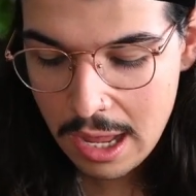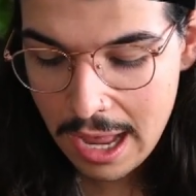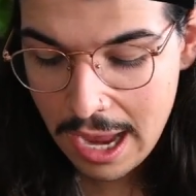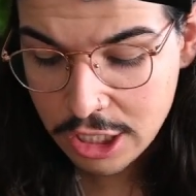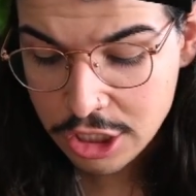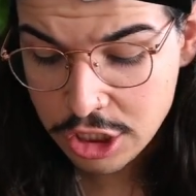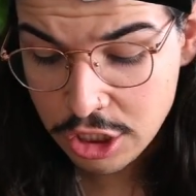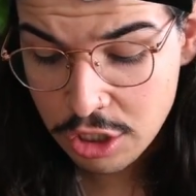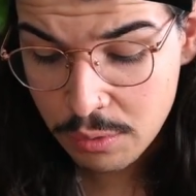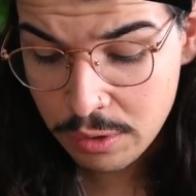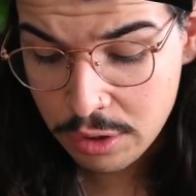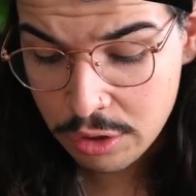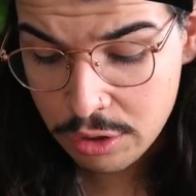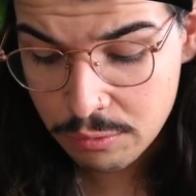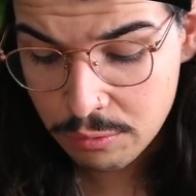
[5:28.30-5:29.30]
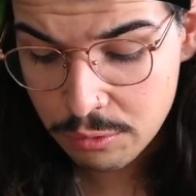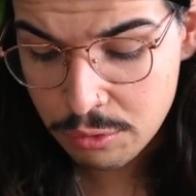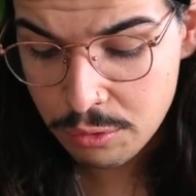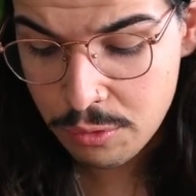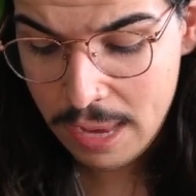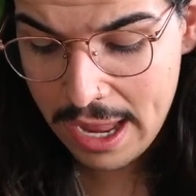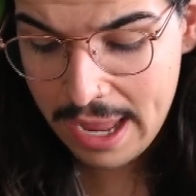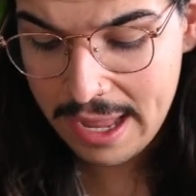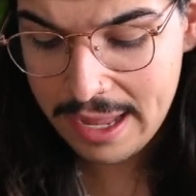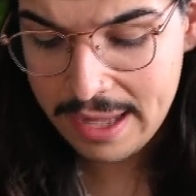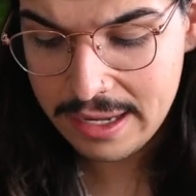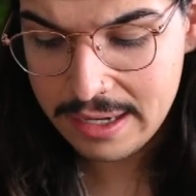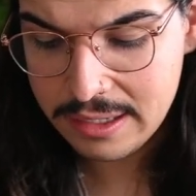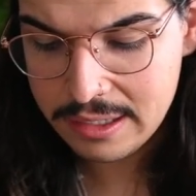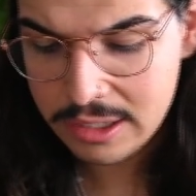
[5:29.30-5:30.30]
actually going through
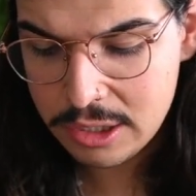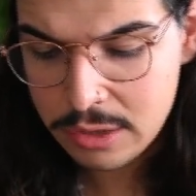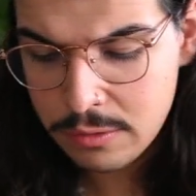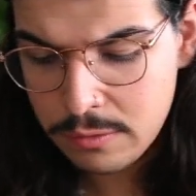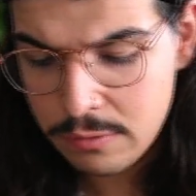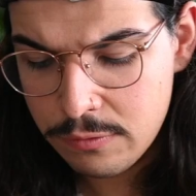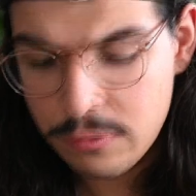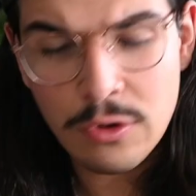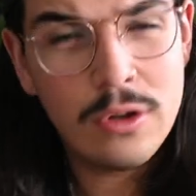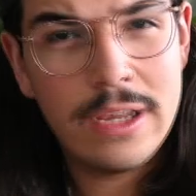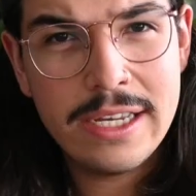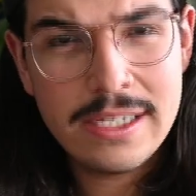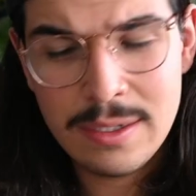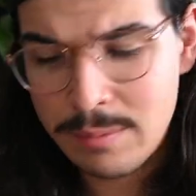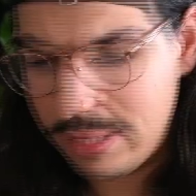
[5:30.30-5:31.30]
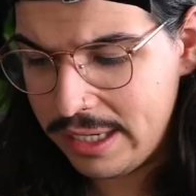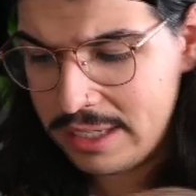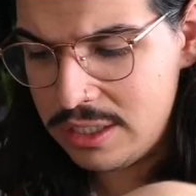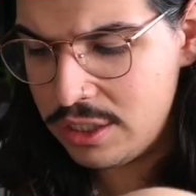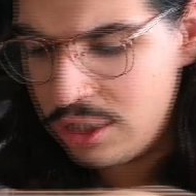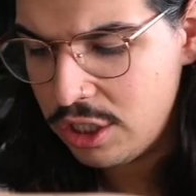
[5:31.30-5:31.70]
and fertilizing plants in